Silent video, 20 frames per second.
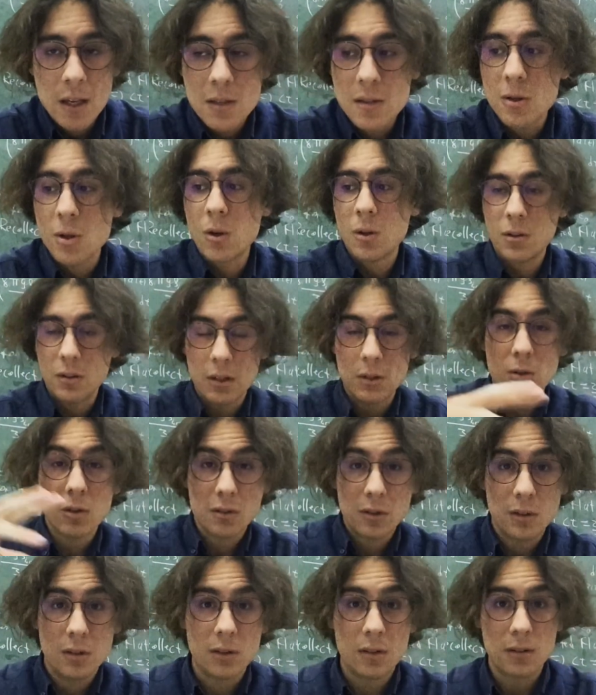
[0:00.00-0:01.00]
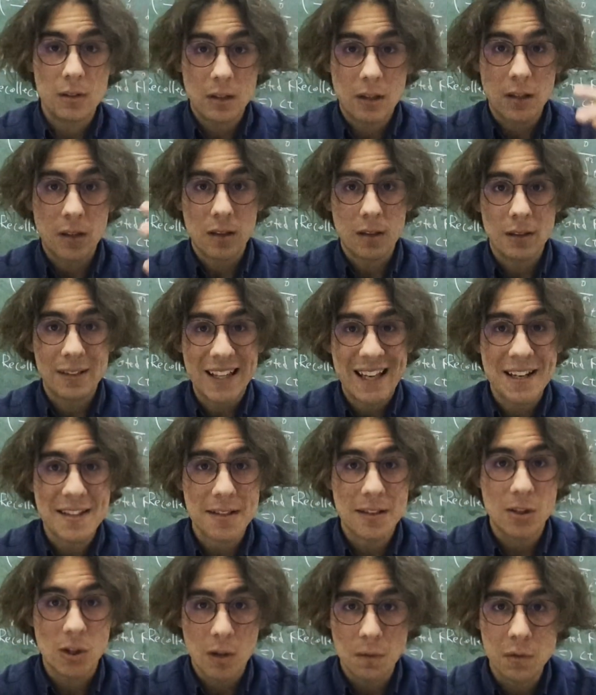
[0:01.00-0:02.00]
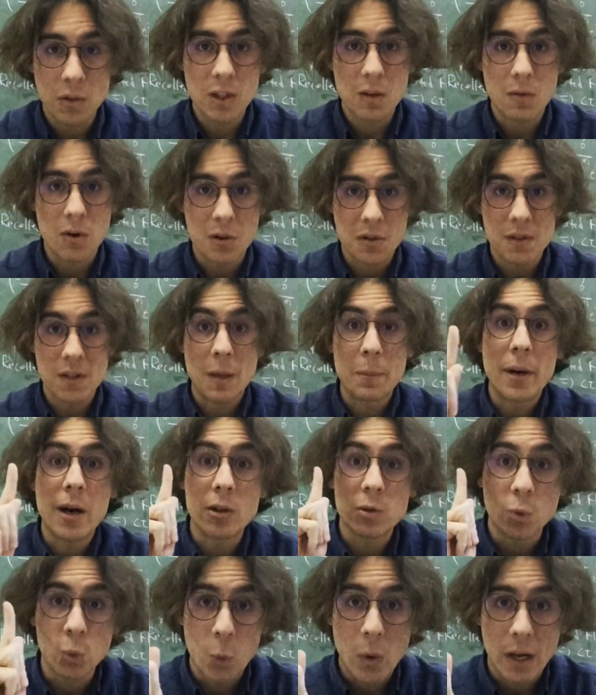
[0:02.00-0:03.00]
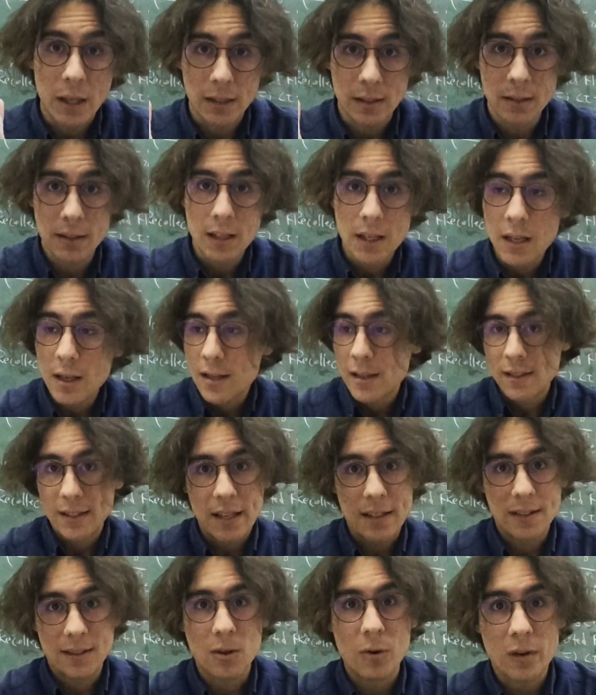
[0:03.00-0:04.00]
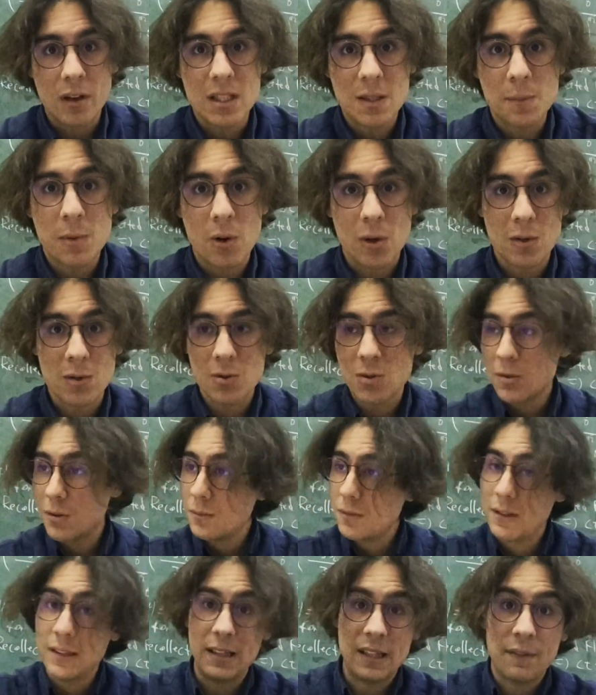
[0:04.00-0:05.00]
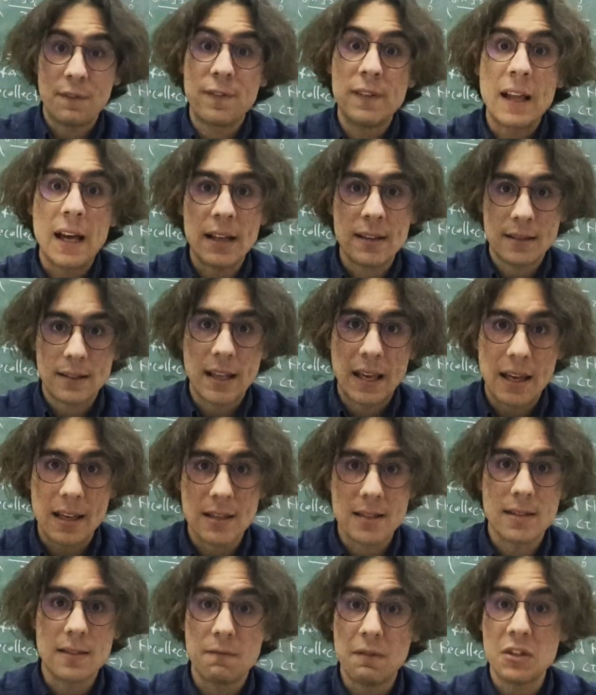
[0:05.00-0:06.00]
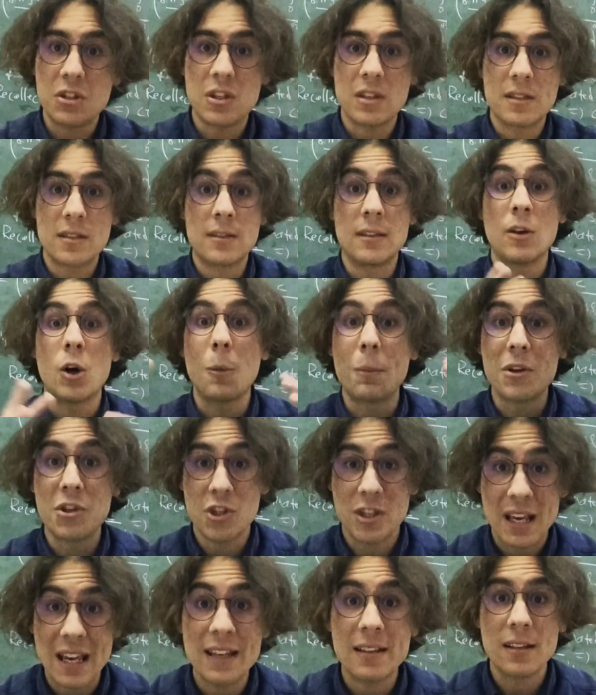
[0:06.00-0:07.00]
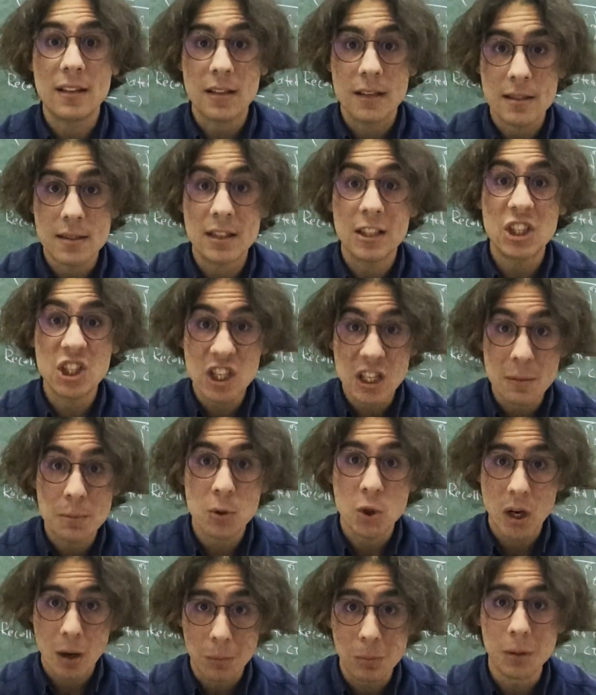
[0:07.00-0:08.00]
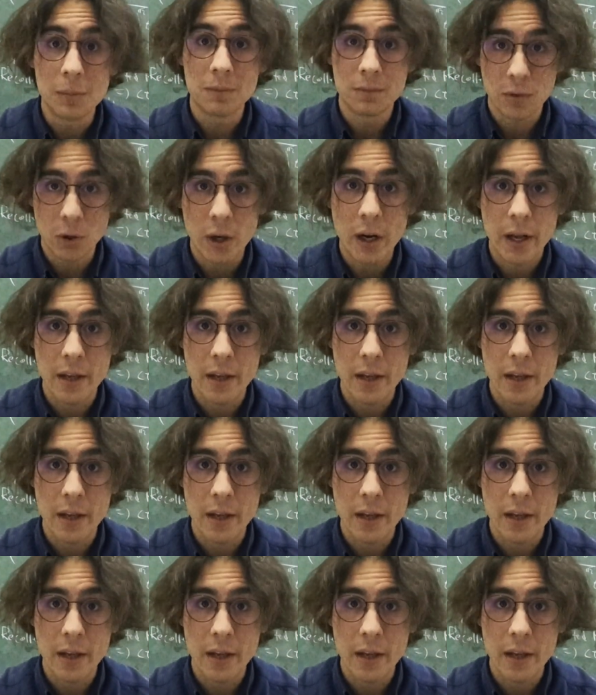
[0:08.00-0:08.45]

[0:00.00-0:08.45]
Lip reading: So the total density of the universe is about 1. That corresponds to the flat case, which is the homogeneity is the key problem for